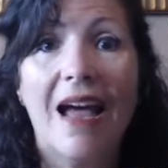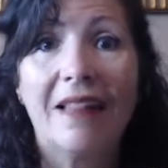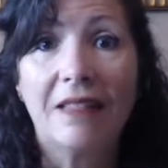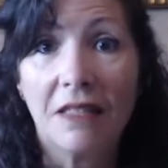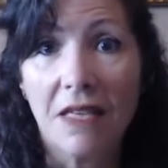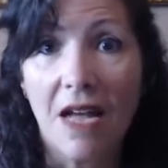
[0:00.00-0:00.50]

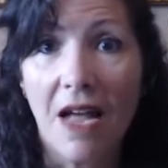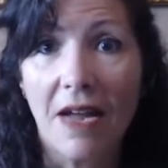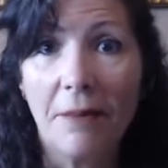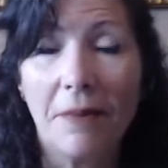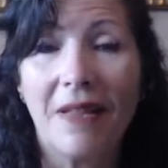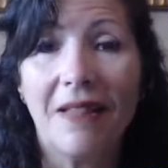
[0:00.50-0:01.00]
at the
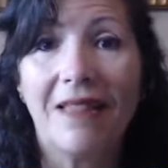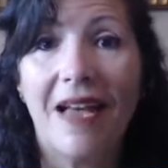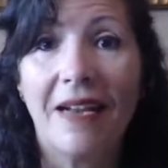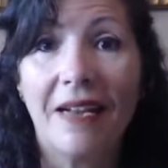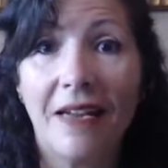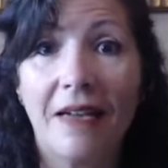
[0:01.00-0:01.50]
time
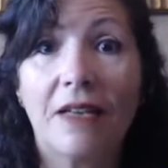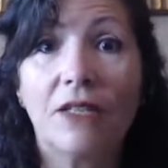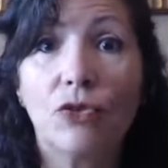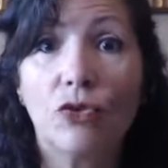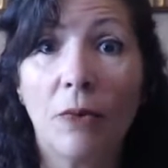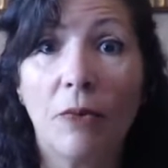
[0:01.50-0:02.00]
that
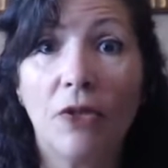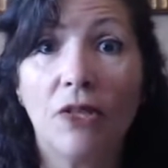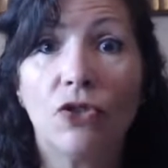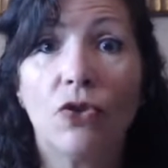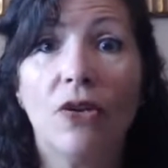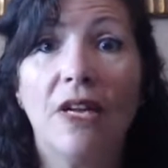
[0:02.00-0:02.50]

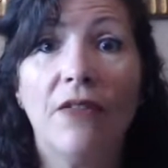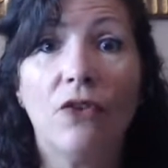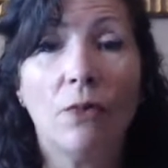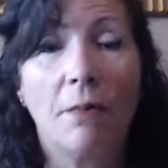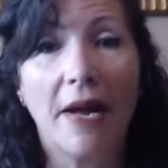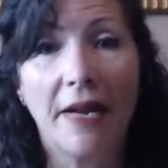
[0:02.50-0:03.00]
contributed to
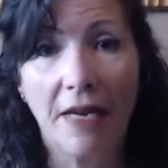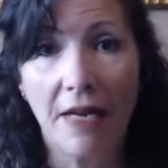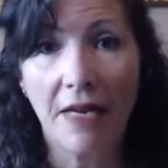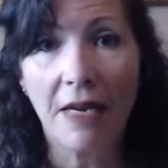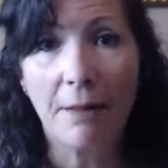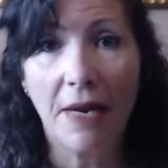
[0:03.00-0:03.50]
either my
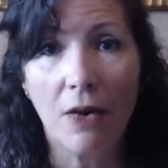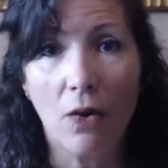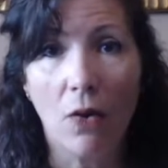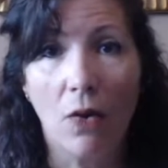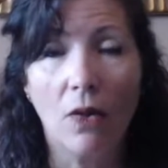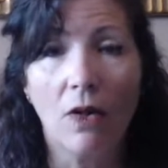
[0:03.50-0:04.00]
hitting my
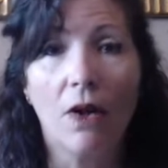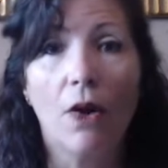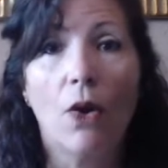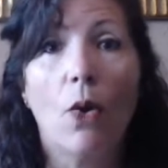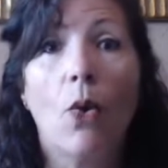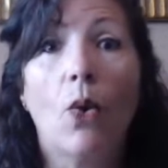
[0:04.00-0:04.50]
goal
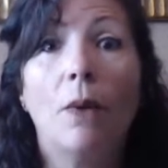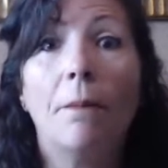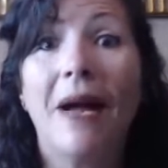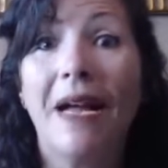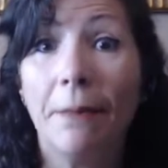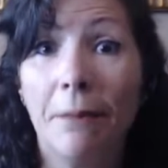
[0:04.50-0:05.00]
or
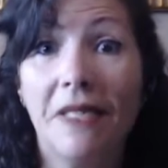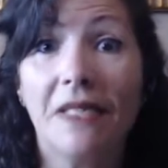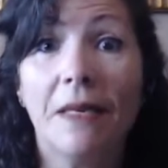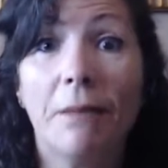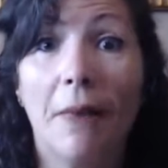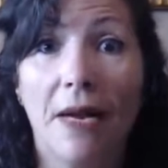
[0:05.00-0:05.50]
my
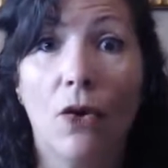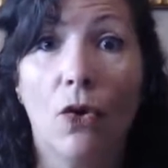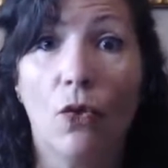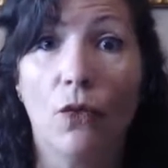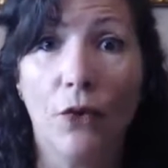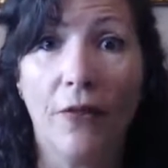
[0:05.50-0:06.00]
missing my
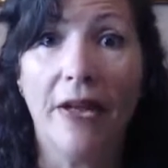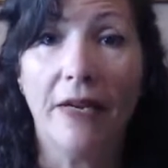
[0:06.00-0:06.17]
goal for